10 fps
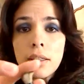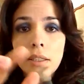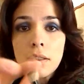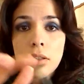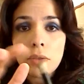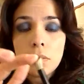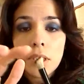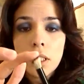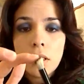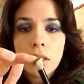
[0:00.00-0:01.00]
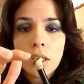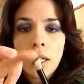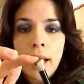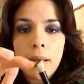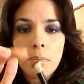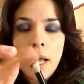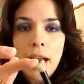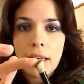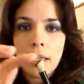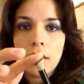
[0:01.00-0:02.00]
these are really good at
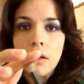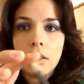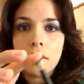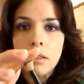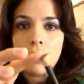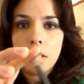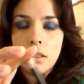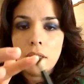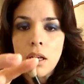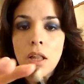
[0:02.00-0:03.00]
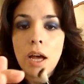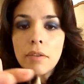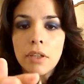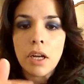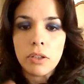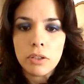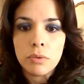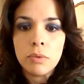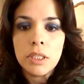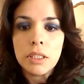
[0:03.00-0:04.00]
packing on a lot of colors,
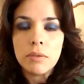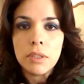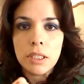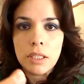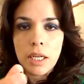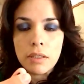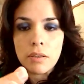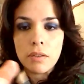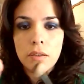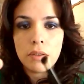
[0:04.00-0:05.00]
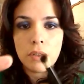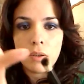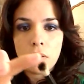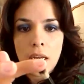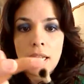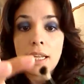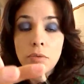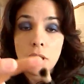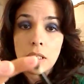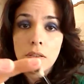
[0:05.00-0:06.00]
really really dense, so, and then
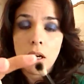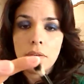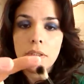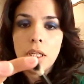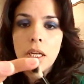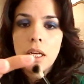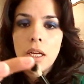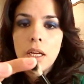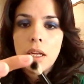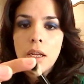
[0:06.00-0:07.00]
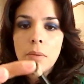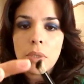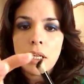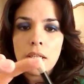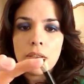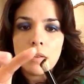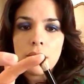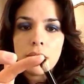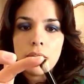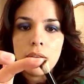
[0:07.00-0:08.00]
really soft, and
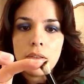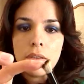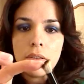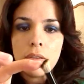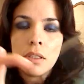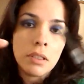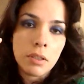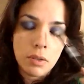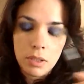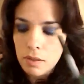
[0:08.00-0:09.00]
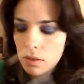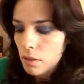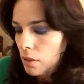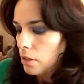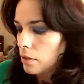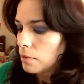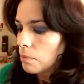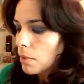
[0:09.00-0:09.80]
because it so it doesn't hurt.